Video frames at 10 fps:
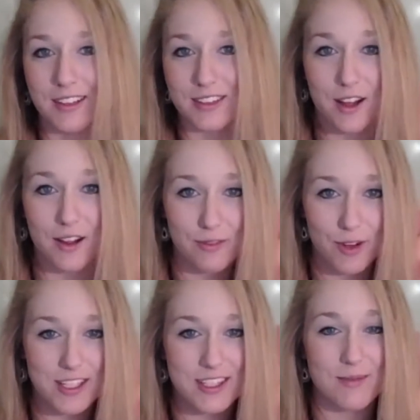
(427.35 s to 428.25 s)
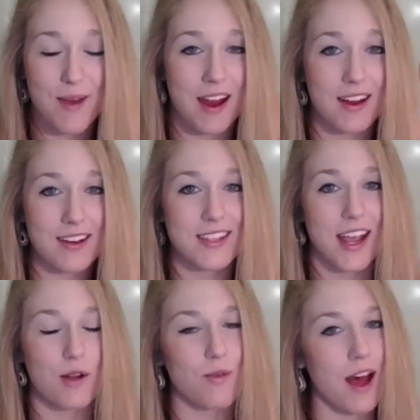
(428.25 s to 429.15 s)
little voice in my ear
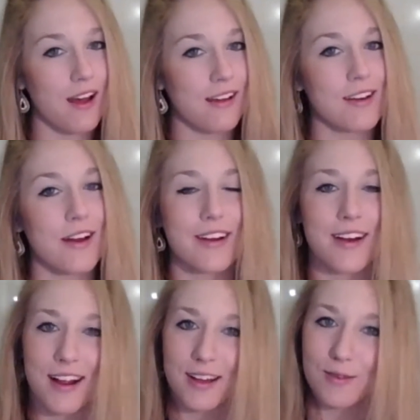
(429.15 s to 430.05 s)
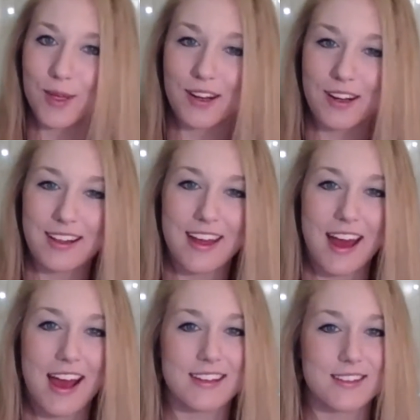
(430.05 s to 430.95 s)
saying, well, no, you're not going to be good at that,